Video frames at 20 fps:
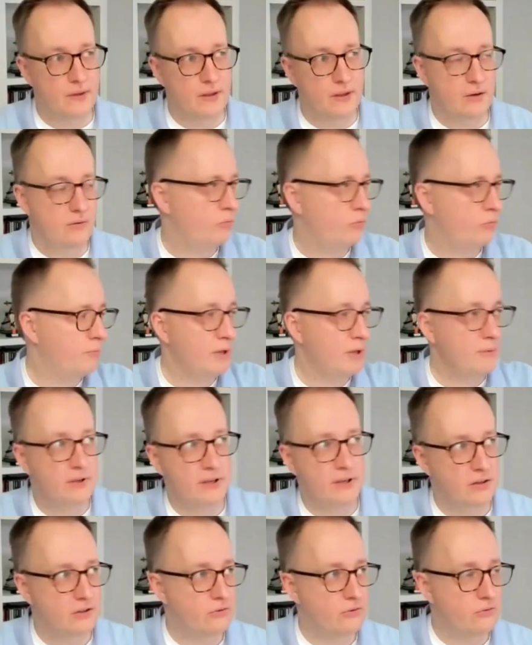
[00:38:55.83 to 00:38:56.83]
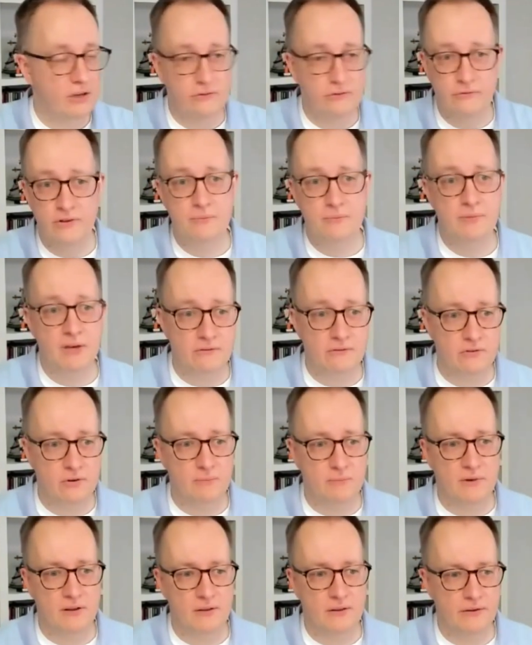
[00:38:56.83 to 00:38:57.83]
who maybe get great feedback
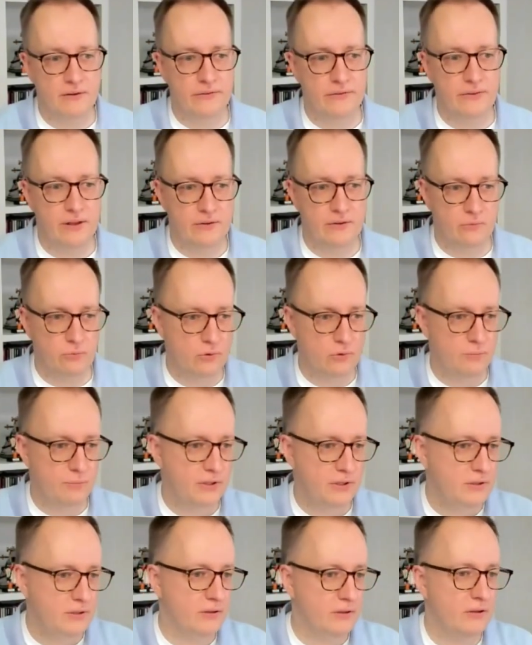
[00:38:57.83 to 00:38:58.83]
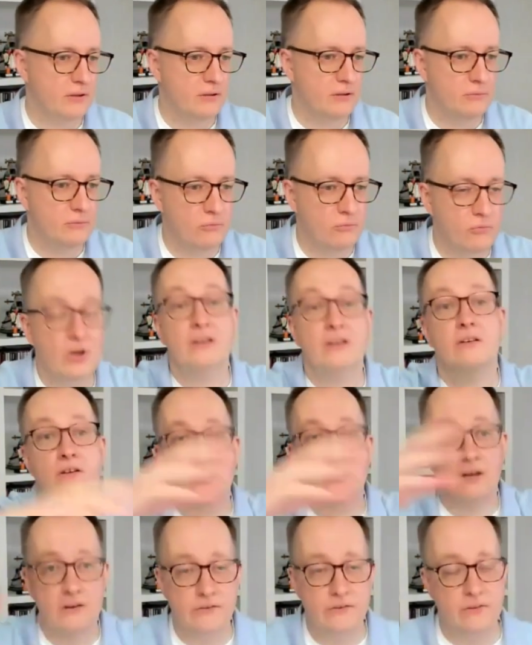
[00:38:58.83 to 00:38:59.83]
from others that will be
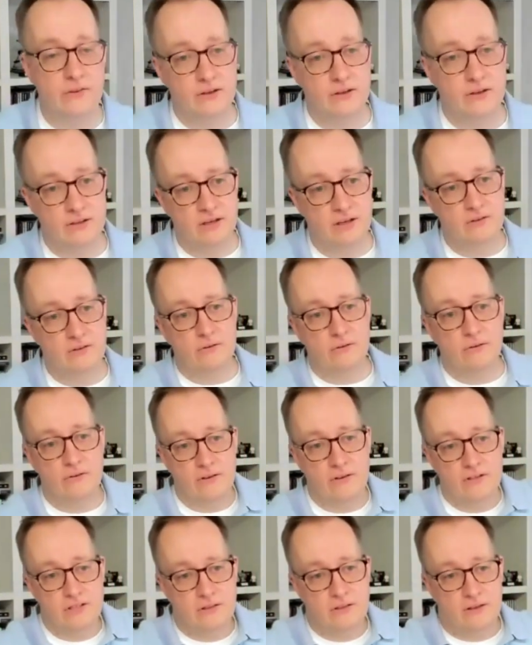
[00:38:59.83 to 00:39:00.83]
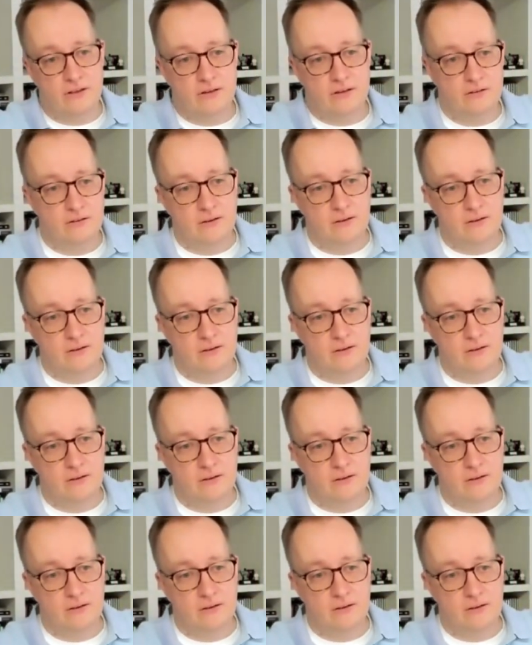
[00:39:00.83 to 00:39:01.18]
recognized in the entire organization then.